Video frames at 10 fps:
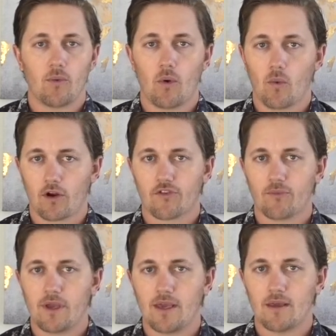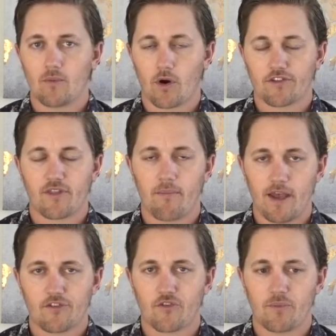And what works the
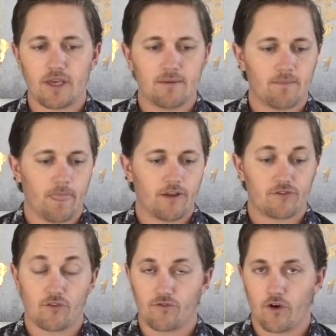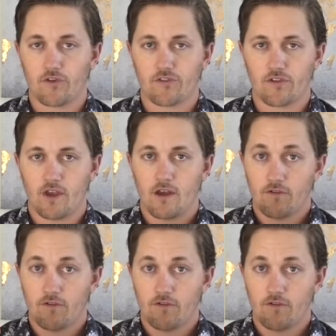best for me is to first